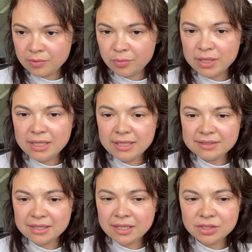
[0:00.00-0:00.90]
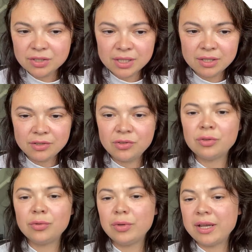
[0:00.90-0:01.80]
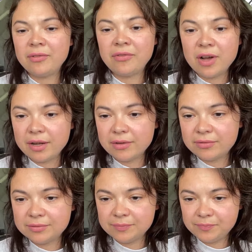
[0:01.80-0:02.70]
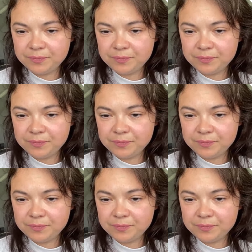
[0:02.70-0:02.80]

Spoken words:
really exaggerate it to a 5.